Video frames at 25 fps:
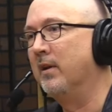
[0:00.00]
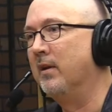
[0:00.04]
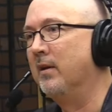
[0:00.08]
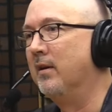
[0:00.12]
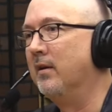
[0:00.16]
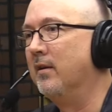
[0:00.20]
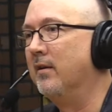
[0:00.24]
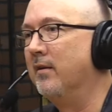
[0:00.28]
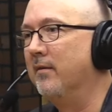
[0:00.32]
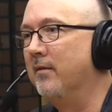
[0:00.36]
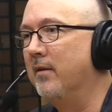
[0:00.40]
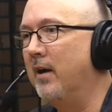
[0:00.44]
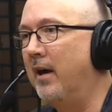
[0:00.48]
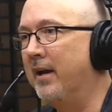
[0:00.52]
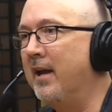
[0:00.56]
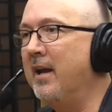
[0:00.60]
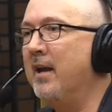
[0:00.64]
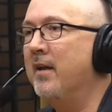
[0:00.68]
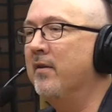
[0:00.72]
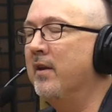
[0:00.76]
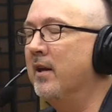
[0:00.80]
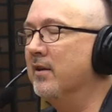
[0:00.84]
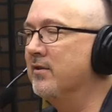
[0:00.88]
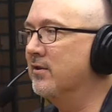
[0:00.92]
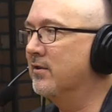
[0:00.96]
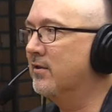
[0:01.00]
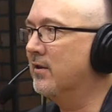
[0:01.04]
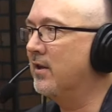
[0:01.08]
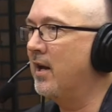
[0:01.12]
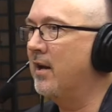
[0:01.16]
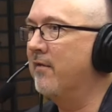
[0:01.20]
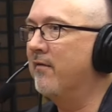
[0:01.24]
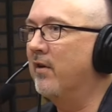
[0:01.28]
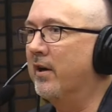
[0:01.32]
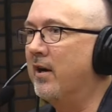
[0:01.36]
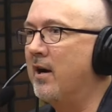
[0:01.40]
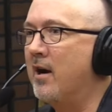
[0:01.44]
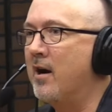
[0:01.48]
Yeah. Again, that's
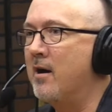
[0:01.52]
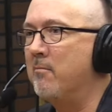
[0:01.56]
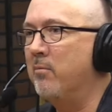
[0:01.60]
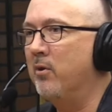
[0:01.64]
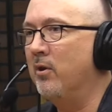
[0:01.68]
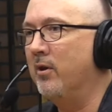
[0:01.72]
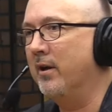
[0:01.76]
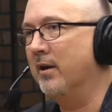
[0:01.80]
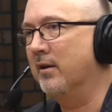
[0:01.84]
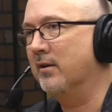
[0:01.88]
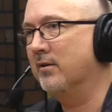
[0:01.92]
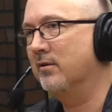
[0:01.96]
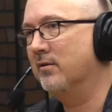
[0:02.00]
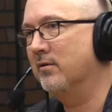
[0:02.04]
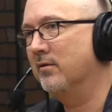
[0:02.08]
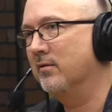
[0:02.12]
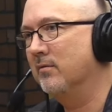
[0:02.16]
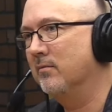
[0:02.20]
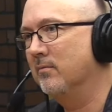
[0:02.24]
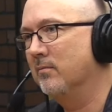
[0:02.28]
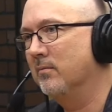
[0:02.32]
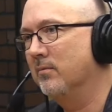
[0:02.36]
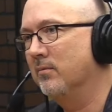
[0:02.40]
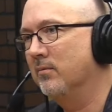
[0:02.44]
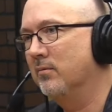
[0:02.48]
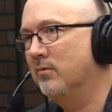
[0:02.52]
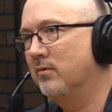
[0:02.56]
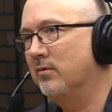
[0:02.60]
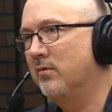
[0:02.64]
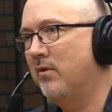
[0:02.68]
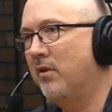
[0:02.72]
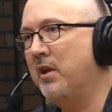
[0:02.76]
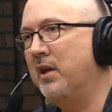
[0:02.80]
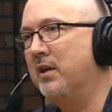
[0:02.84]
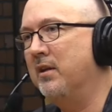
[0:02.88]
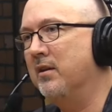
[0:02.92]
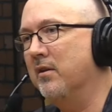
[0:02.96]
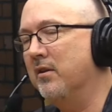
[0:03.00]
kind of a complex
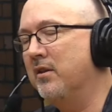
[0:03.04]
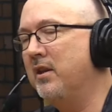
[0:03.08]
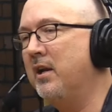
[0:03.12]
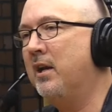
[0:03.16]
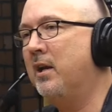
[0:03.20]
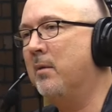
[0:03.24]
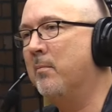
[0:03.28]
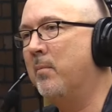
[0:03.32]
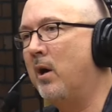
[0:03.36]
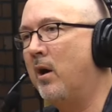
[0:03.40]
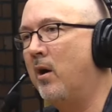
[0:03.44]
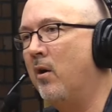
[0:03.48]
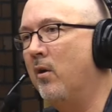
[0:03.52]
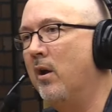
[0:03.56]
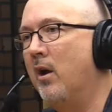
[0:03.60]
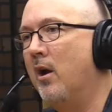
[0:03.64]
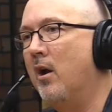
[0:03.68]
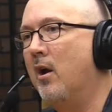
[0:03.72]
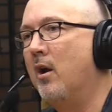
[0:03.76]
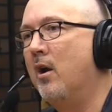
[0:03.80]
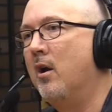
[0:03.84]
thing to think about.